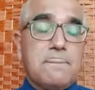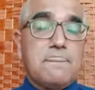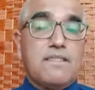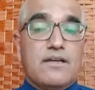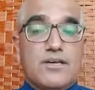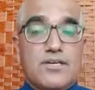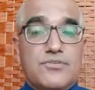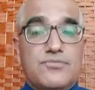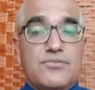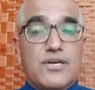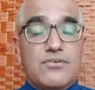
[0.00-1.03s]
if
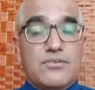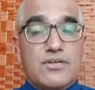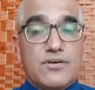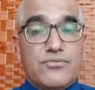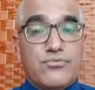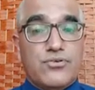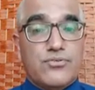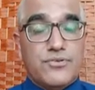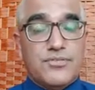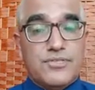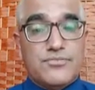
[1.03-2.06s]
we have the
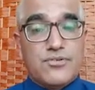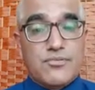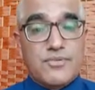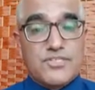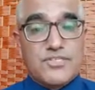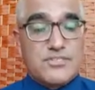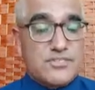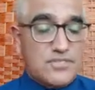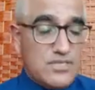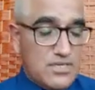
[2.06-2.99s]
forefoot deformations,